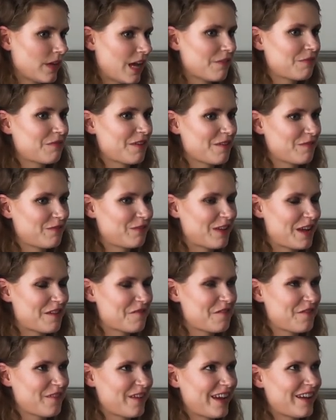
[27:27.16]
I've, I've,
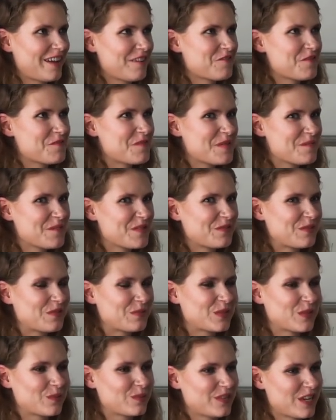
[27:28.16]
I've, I remember
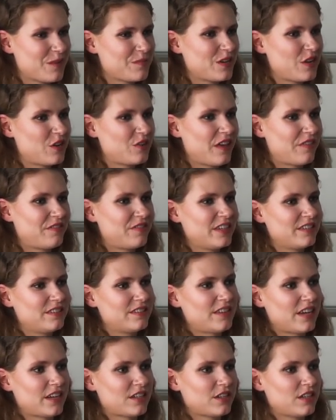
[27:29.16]
from some seminar that this
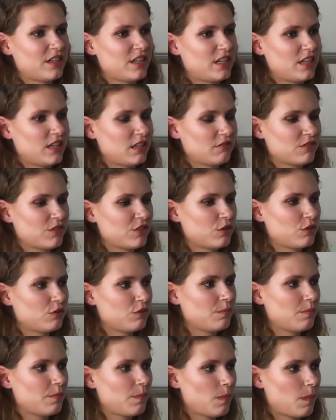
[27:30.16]
is actually
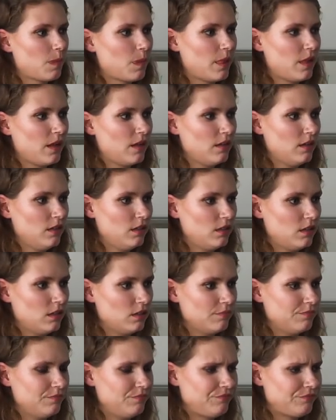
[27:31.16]
also,
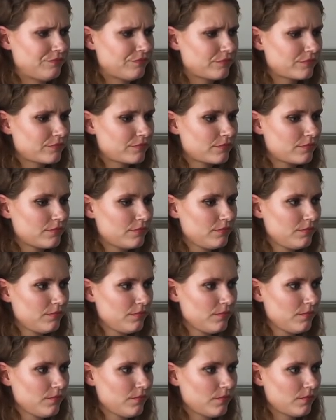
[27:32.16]
um,
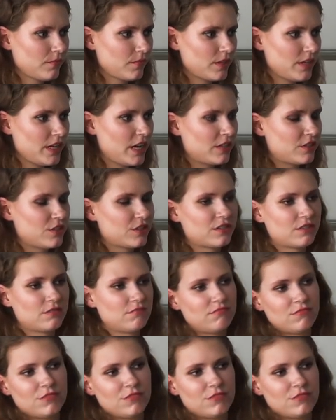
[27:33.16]
yeah, just,